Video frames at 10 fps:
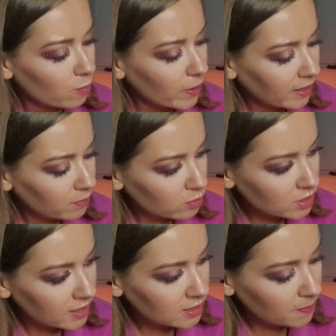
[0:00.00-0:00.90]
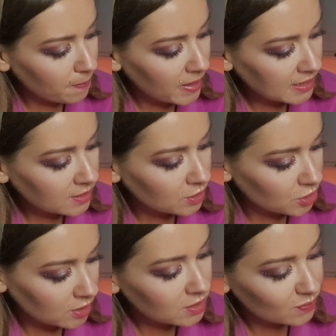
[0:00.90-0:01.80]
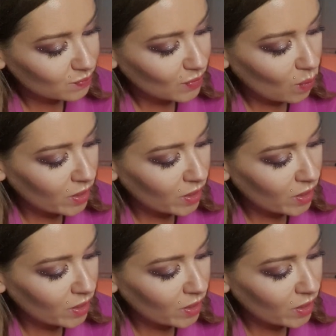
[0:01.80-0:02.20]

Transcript: Rainbows and messages.